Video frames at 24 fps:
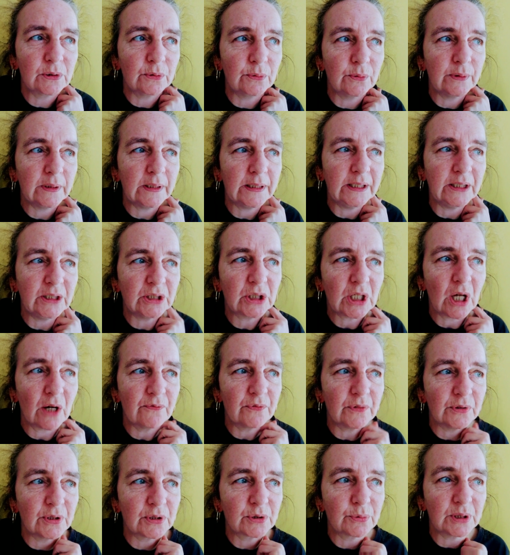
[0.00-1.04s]
to each
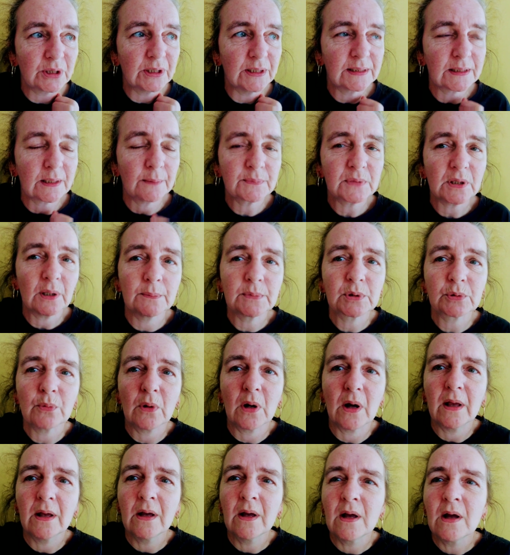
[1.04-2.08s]
other's, which is sometimes
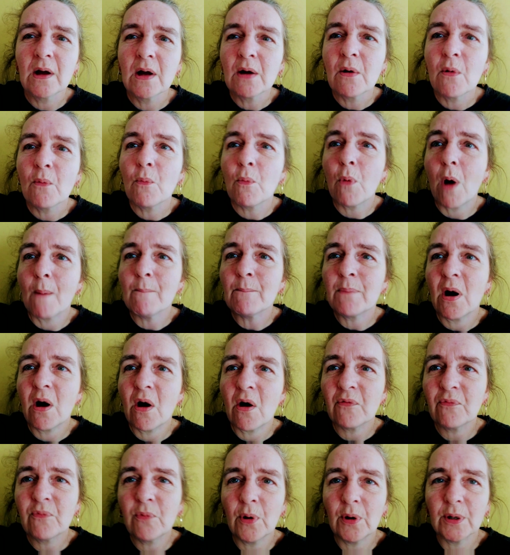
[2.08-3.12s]
why one
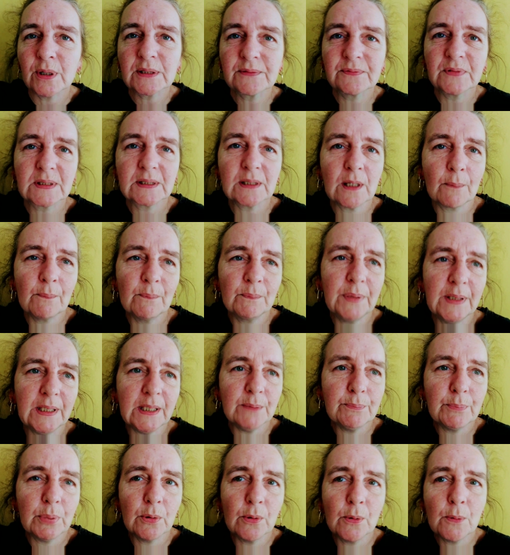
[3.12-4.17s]
path works for some
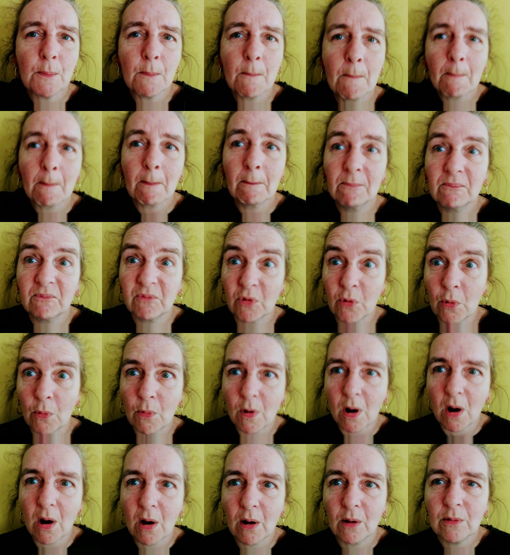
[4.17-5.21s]
people for a
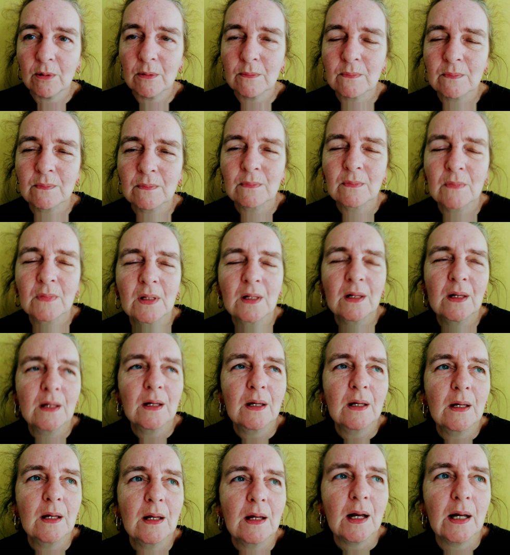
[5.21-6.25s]
while
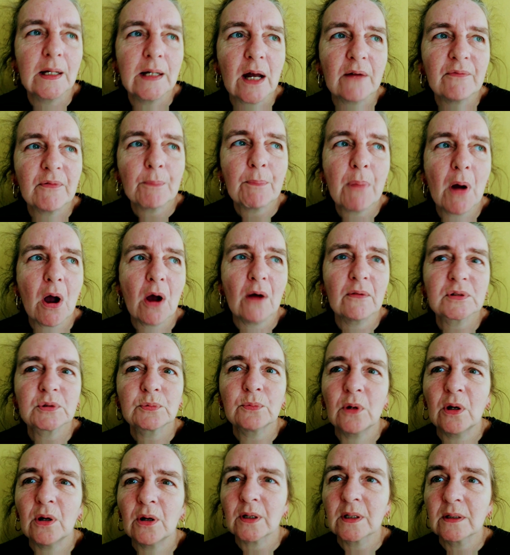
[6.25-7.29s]
and other paths
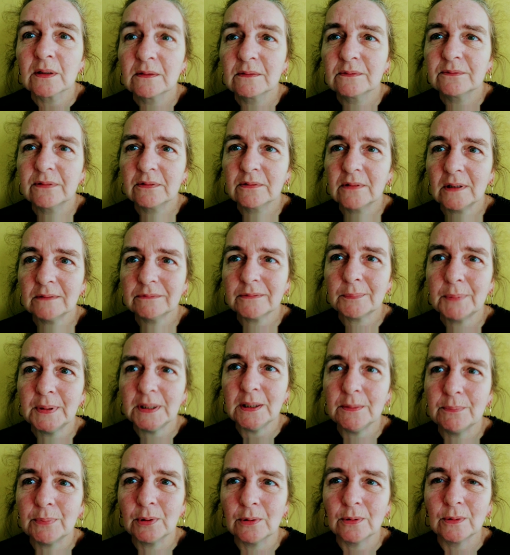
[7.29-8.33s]
work for other
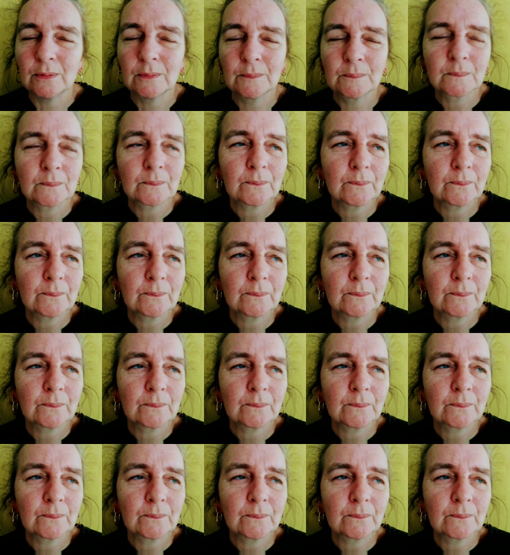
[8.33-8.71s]
people.